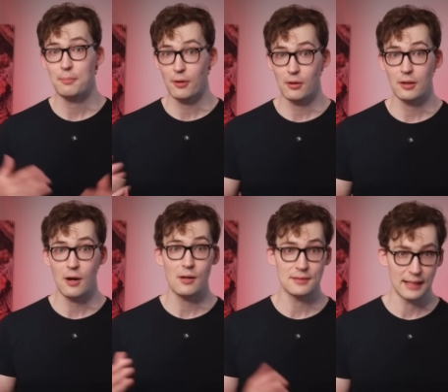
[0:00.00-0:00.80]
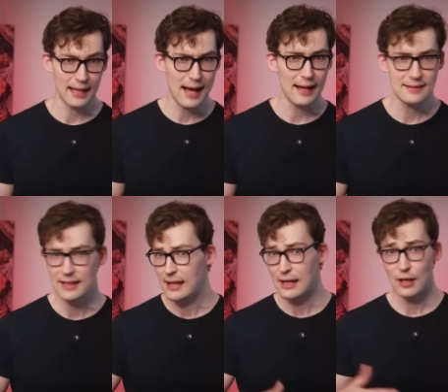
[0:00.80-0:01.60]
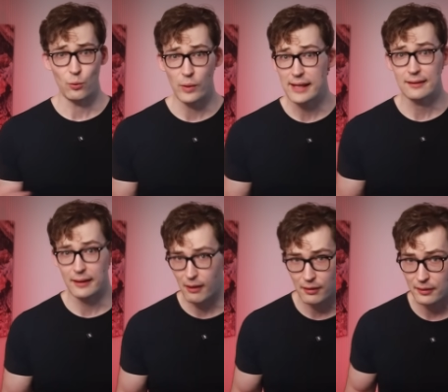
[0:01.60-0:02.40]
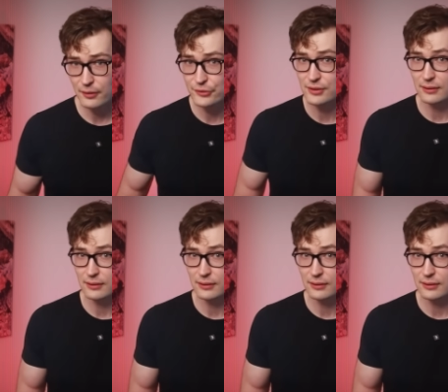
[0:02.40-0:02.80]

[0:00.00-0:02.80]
protocols and guides, weekly articles